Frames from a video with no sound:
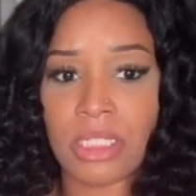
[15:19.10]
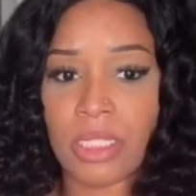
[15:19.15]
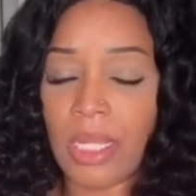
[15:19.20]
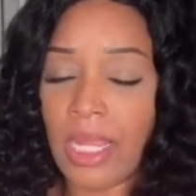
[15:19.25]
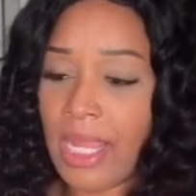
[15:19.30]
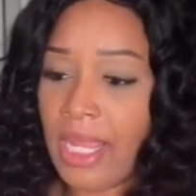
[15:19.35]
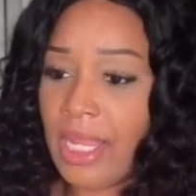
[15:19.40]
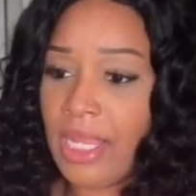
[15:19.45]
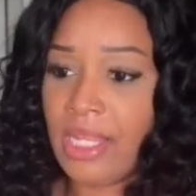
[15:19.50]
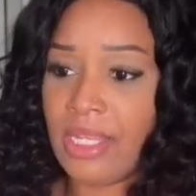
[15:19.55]

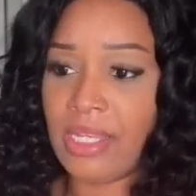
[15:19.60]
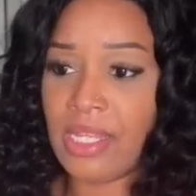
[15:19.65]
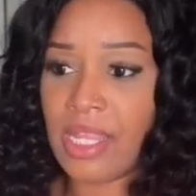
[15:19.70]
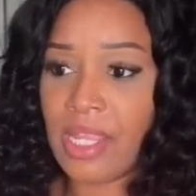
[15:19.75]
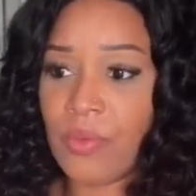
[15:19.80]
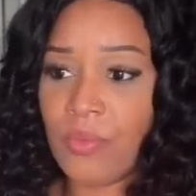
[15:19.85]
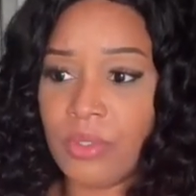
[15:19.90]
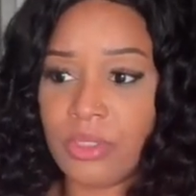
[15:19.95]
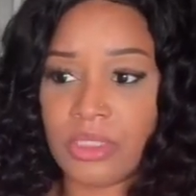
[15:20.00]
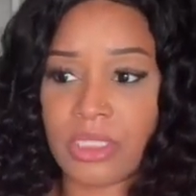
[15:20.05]
and
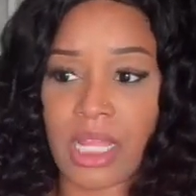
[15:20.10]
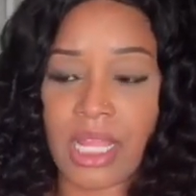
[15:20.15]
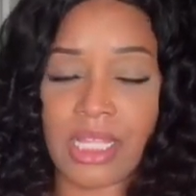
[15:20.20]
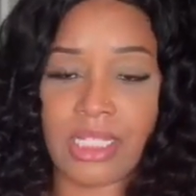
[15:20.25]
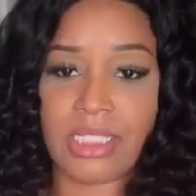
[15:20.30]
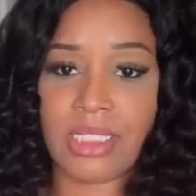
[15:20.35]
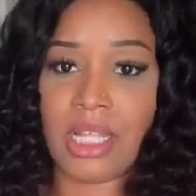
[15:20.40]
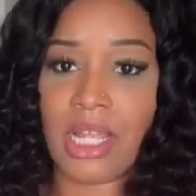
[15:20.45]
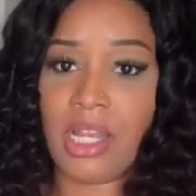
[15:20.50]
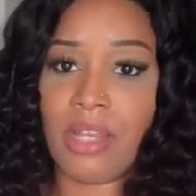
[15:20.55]
it was
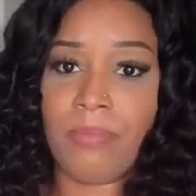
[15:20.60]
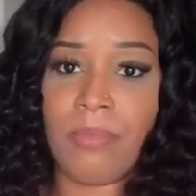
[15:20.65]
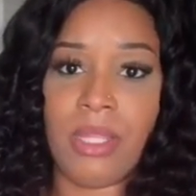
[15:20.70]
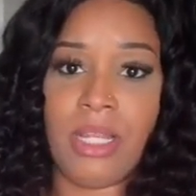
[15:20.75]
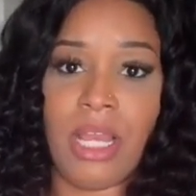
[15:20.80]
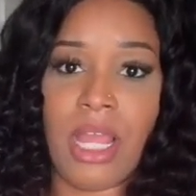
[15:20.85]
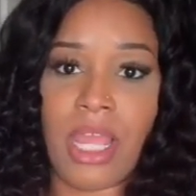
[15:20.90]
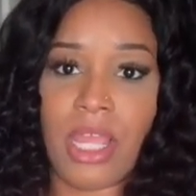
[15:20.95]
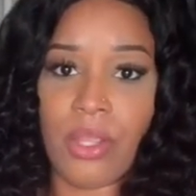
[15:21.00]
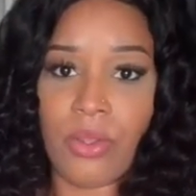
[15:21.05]
like telling me
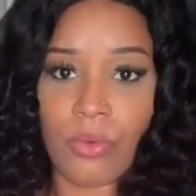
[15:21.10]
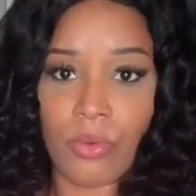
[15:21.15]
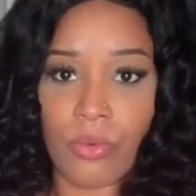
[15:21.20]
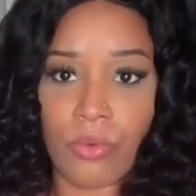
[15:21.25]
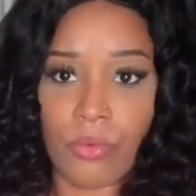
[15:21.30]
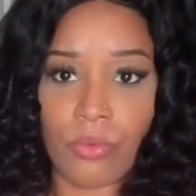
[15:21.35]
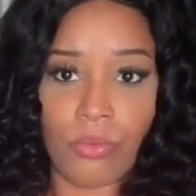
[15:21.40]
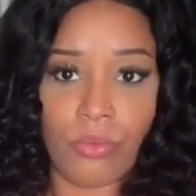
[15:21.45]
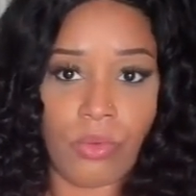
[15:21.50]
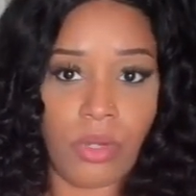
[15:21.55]
like
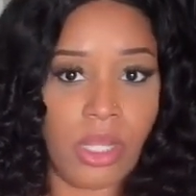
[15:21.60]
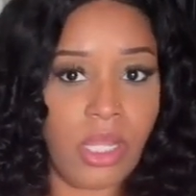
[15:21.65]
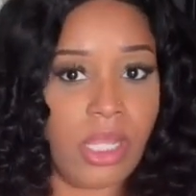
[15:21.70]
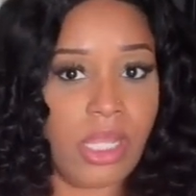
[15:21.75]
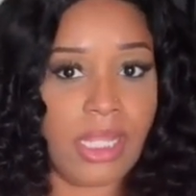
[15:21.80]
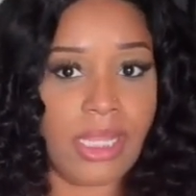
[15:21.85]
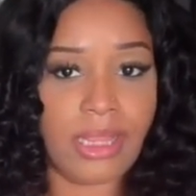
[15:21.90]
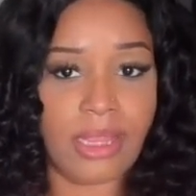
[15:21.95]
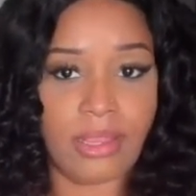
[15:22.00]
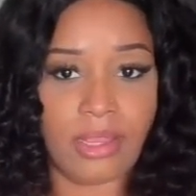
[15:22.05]

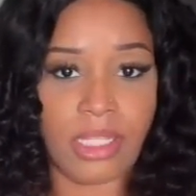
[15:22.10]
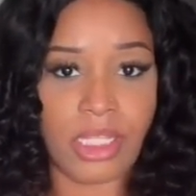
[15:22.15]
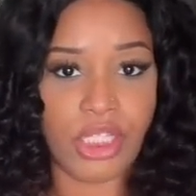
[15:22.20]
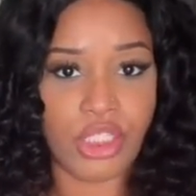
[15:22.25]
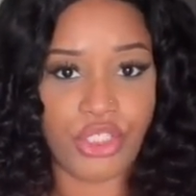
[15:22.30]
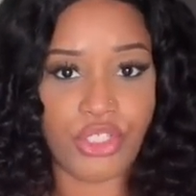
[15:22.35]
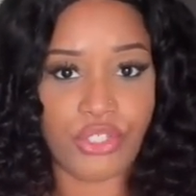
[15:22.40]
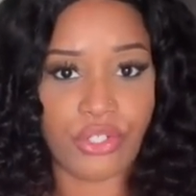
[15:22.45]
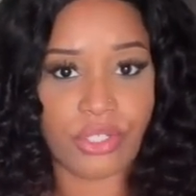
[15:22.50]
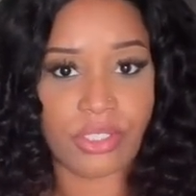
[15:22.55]
what the
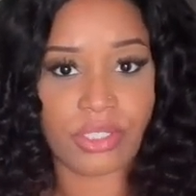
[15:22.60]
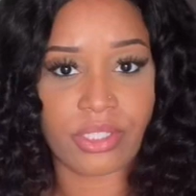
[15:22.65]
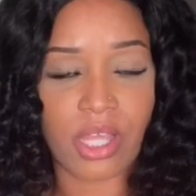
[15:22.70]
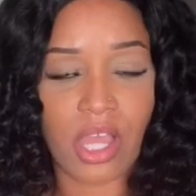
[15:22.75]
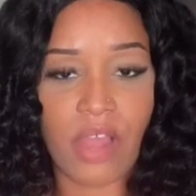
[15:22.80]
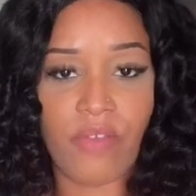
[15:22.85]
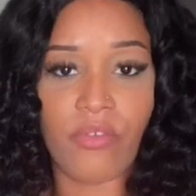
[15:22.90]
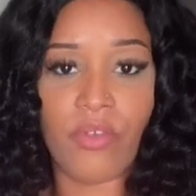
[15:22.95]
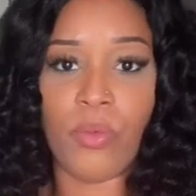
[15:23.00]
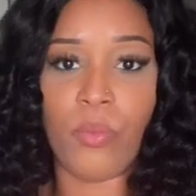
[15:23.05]
insurance
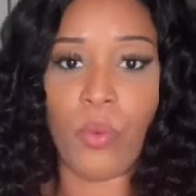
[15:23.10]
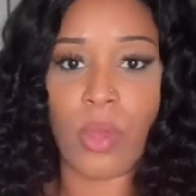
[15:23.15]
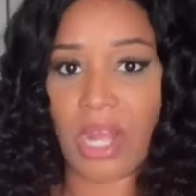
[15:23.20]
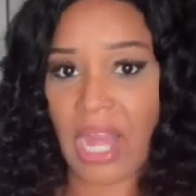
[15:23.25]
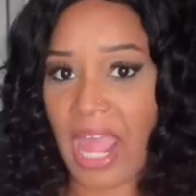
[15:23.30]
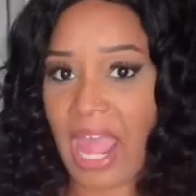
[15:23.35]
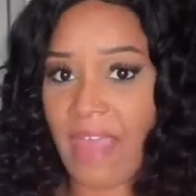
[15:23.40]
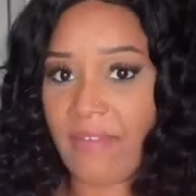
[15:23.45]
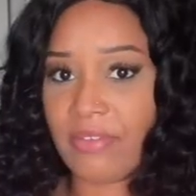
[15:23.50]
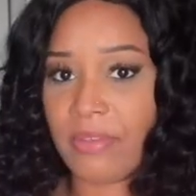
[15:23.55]
covered, what
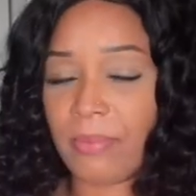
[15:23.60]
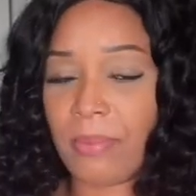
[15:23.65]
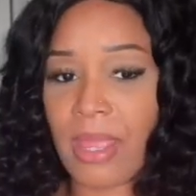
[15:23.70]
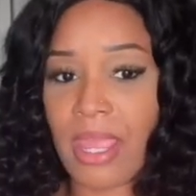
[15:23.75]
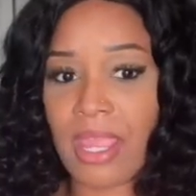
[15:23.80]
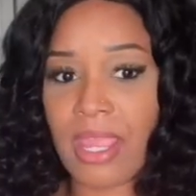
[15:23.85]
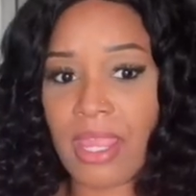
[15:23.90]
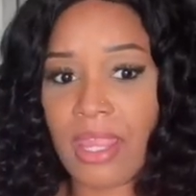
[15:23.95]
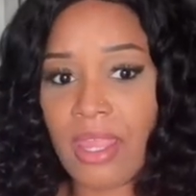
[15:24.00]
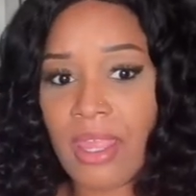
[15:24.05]
I have to
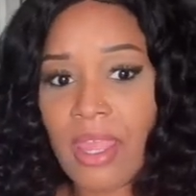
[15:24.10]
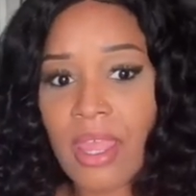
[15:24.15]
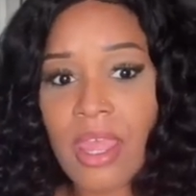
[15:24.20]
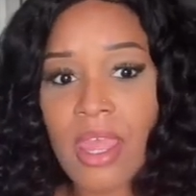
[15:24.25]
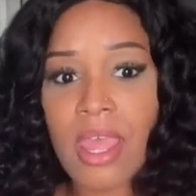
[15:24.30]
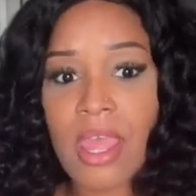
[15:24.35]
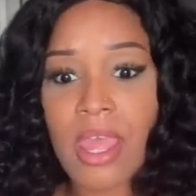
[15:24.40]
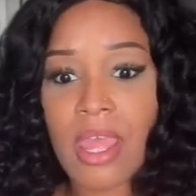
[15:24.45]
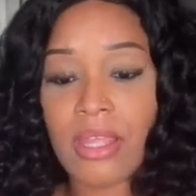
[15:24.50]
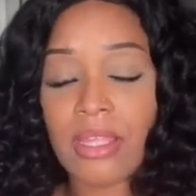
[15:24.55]
pay.
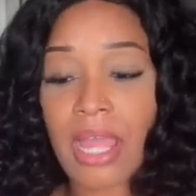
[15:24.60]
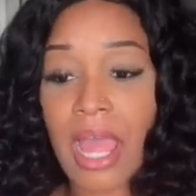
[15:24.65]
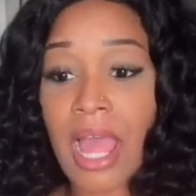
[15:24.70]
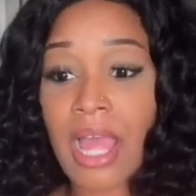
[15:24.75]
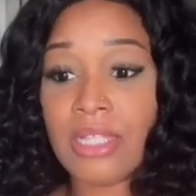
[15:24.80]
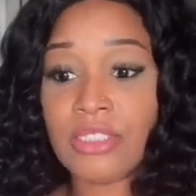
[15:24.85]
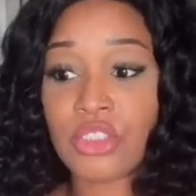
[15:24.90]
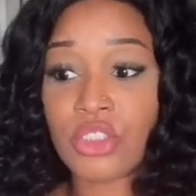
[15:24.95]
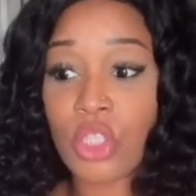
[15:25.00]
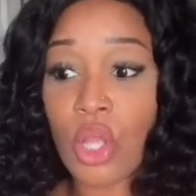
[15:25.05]

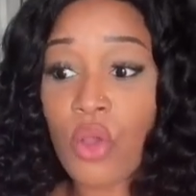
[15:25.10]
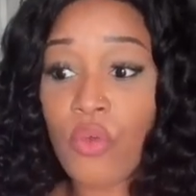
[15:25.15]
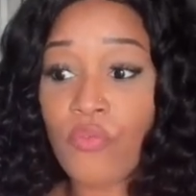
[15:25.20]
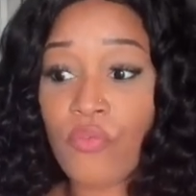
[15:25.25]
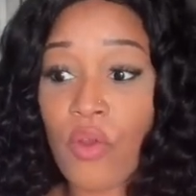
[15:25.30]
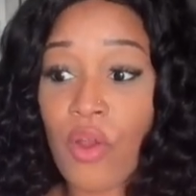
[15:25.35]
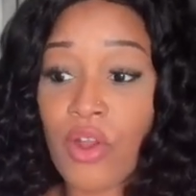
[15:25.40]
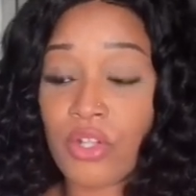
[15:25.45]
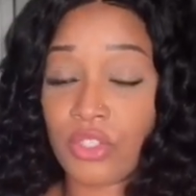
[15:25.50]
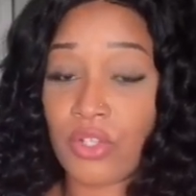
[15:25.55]
So
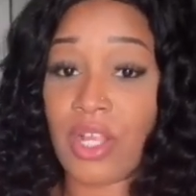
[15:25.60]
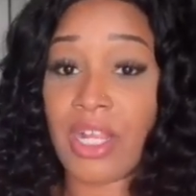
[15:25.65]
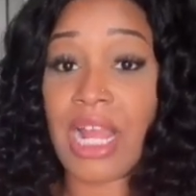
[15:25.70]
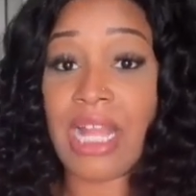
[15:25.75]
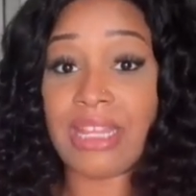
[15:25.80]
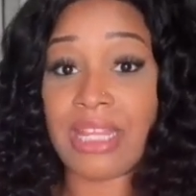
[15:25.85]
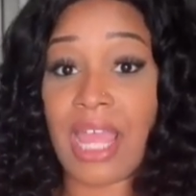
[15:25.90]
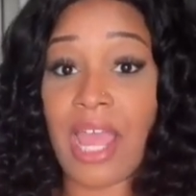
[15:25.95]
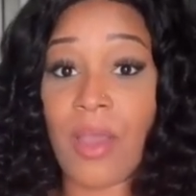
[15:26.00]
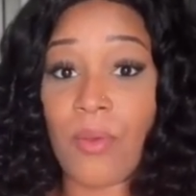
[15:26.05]
far, so I
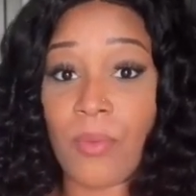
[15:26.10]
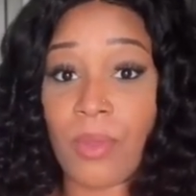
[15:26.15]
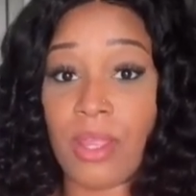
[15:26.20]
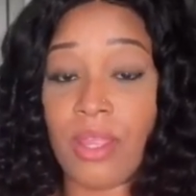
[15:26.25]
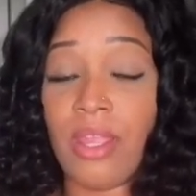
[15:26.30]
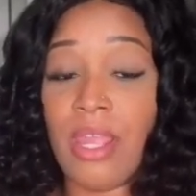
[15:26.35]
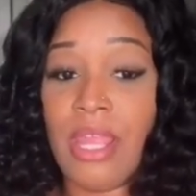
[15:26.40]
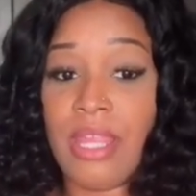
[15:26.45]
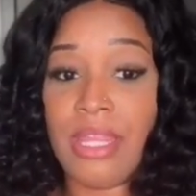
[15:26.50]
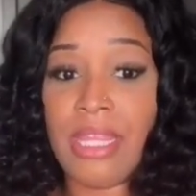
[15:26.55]
got that
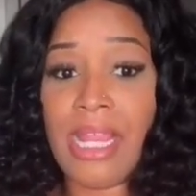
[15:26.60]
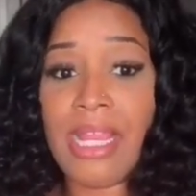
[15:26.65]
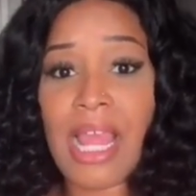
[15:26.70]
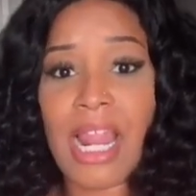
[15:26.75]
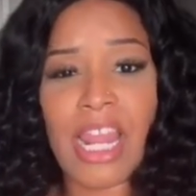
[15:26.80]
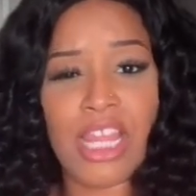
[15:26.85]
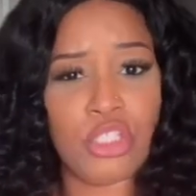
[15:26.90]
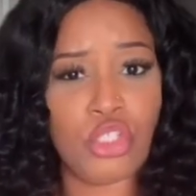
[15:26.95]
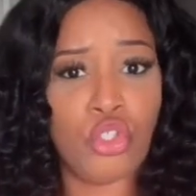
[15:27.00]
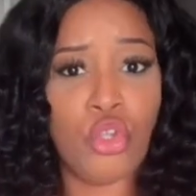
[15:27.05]
one. Then I got
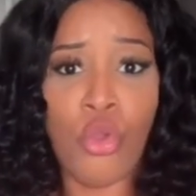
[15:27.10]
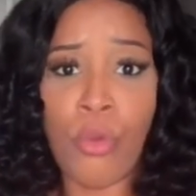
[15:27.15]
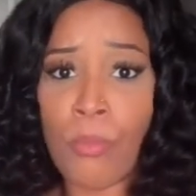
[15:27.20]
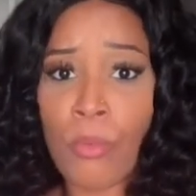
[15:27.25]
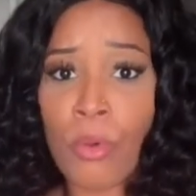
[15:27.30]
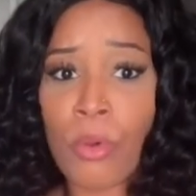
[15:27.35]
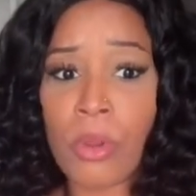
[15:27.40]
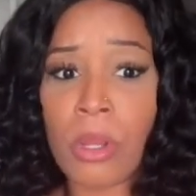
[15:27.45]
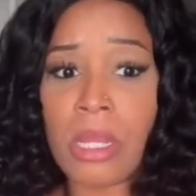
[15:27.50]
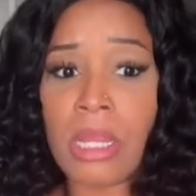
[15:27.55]
like 2
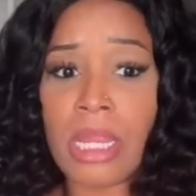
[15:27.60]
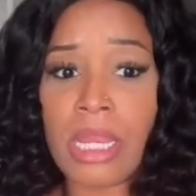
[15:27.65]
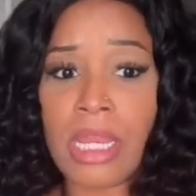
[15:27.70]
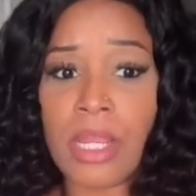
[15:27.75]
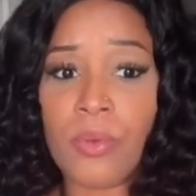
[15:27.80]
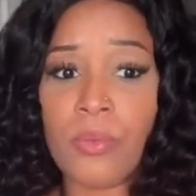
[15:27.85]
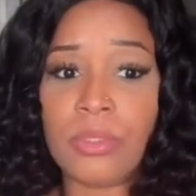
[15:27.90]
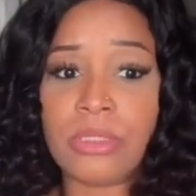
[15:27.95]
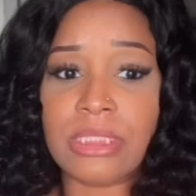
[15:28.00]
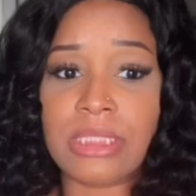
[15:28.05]
more, and
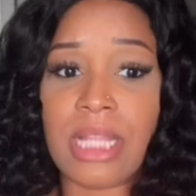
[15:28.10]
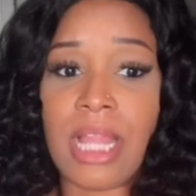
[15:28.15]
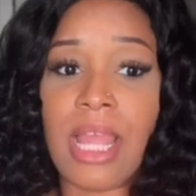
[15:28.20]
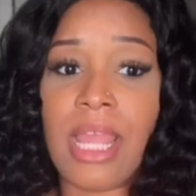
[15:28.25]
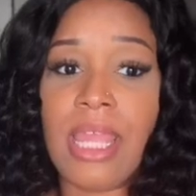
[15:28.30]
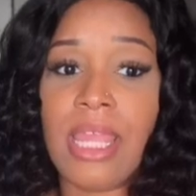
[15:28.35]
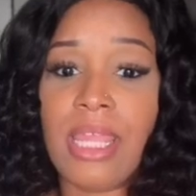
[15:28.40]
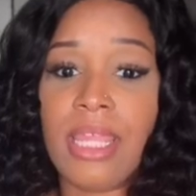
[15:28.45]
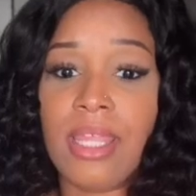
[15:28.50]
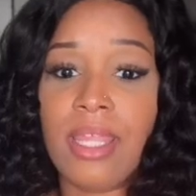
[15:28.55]
it was
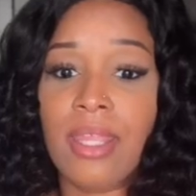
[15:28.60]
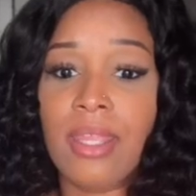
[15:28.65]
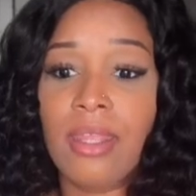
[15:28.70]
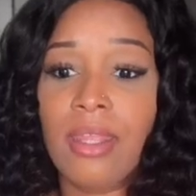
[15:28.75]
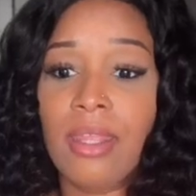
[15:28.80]
like,